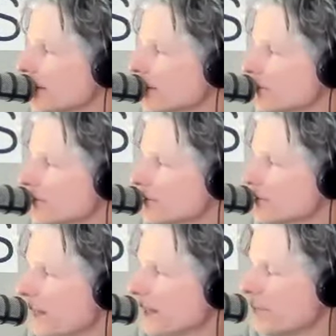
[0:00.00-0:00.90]
just
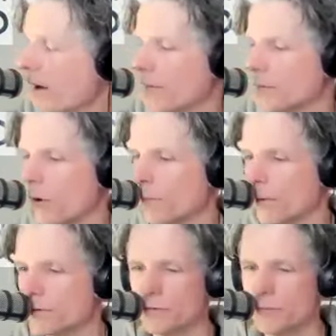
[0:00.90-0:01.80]
speaking of Bob
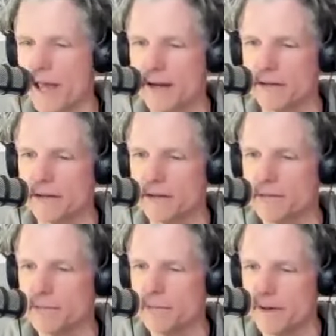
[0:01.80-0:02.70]
Roper. So we had a,
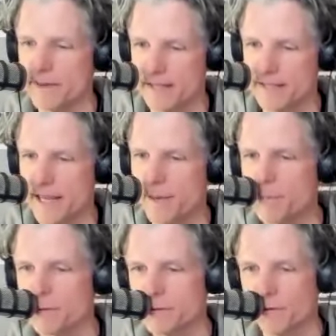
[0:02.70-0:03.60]
in that same
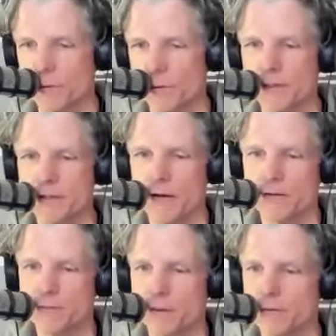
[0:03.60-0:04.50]
episode where we
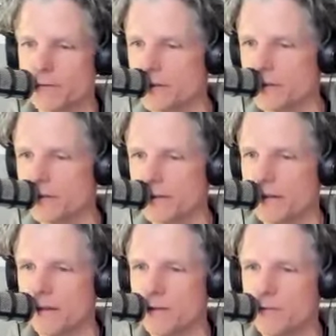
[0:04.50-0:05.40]
talked about
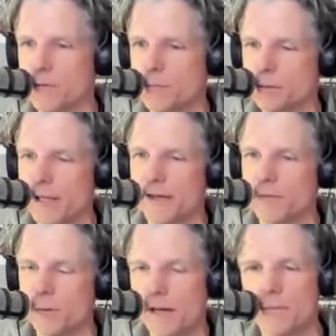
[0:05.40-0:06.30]
you playing
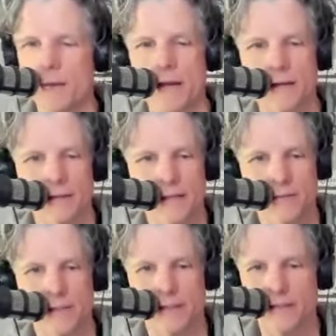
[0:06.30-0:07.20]
Working Man in
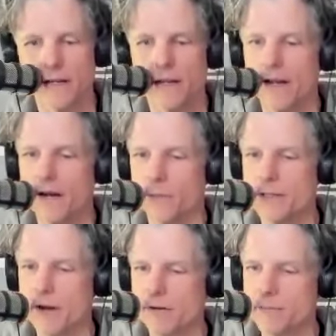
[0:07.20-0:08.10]
Cleveland, we
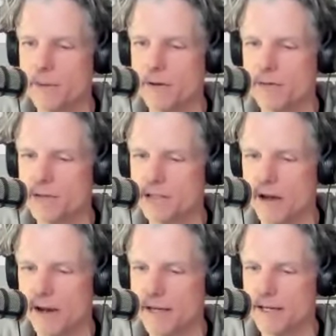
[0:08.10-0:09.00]
talked about
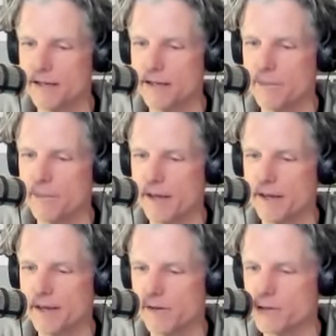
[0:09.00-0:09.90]
signing a
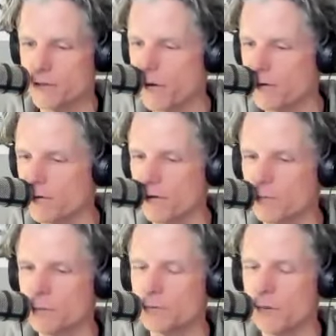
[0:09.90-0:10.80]
band here in Toronto
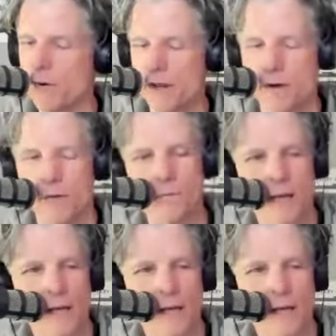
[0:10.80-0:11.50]
called Blue Rodeo.